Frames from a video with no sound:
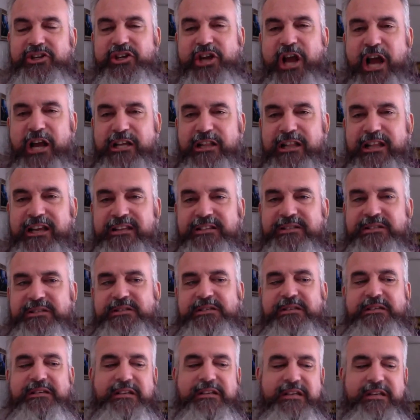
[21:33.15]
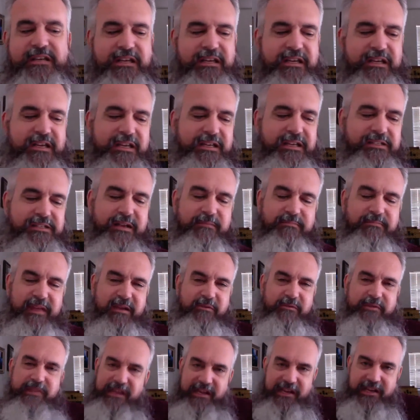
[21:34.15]
Chocolates. Same
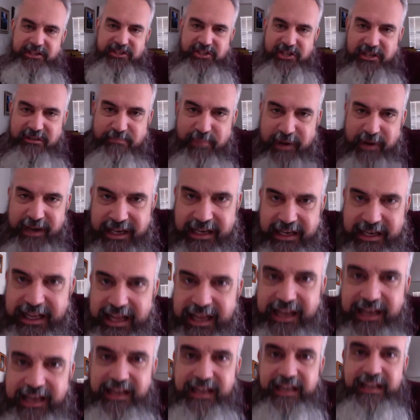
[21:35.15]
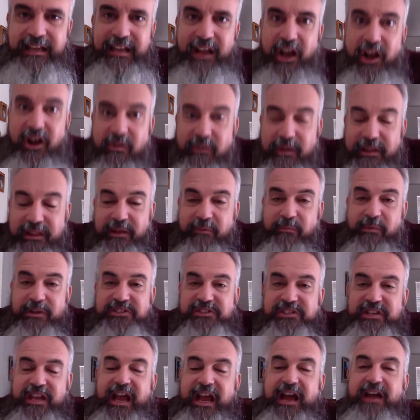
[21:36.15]
thing with Easter. Bring in candy. Oh, and then
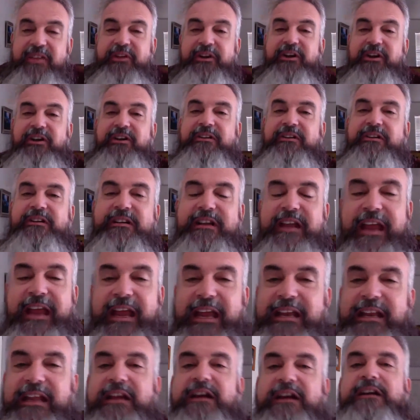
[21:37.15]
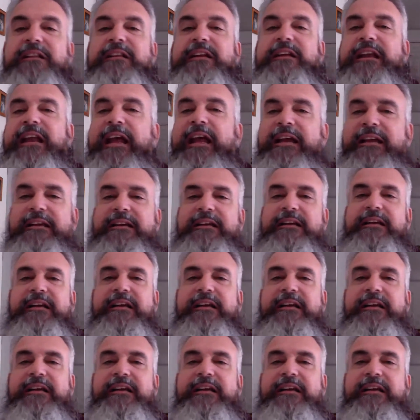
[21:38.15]
what's the other candy holiday?